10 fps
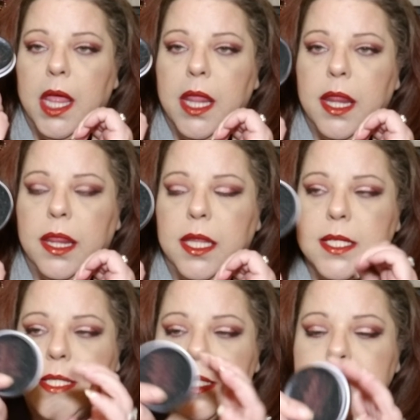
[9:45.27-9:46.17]
This
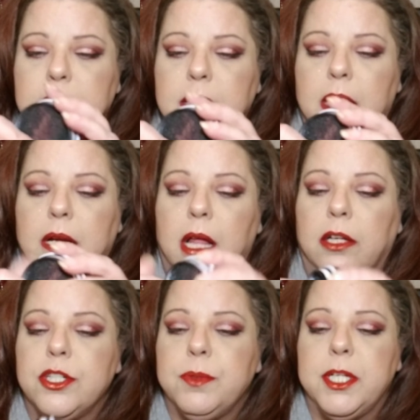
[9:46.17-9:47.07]
is a color
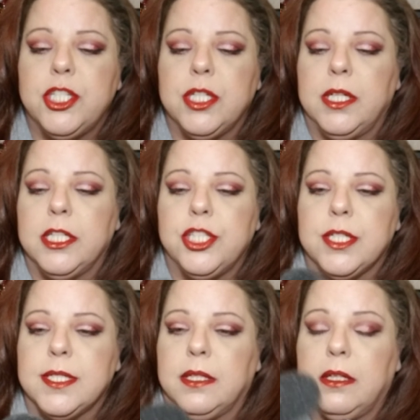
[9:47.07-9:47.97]
switch, and it's
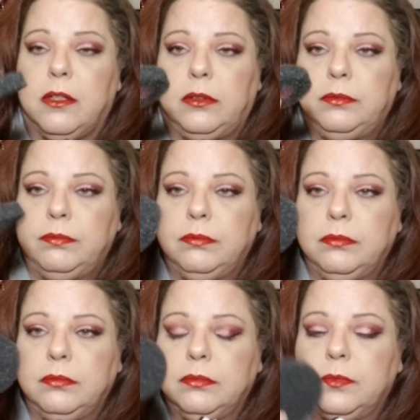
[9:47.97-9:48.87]
just a little
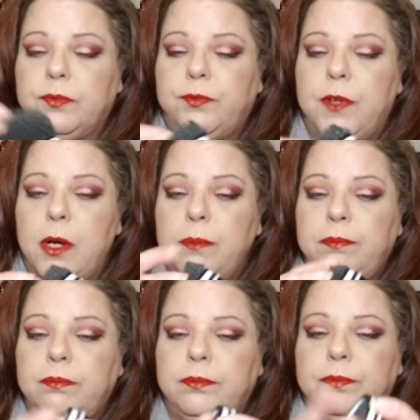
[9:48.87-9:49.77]
foam.
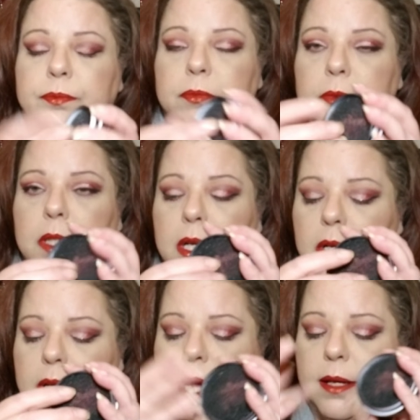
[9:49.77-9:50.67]

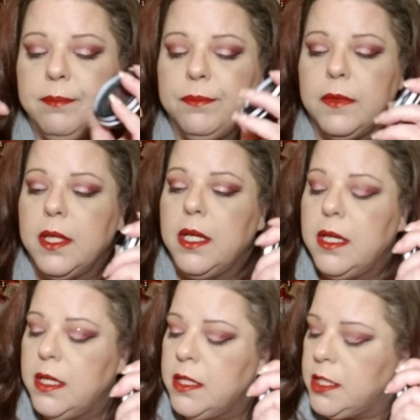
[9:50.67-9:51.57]
Okay,
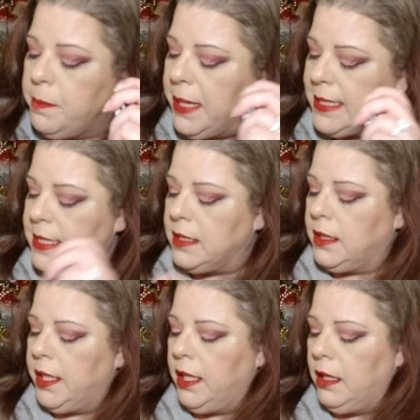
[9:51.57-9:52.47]
so
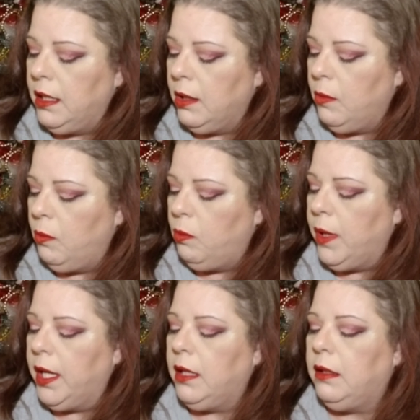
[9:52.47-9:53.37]
basically
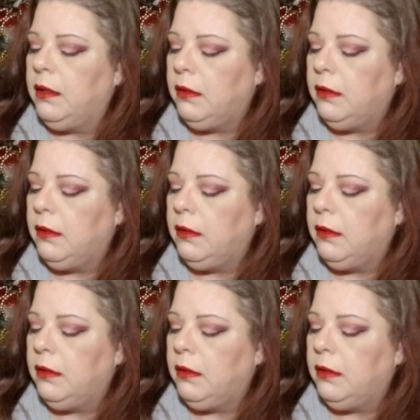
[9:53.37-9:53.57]
when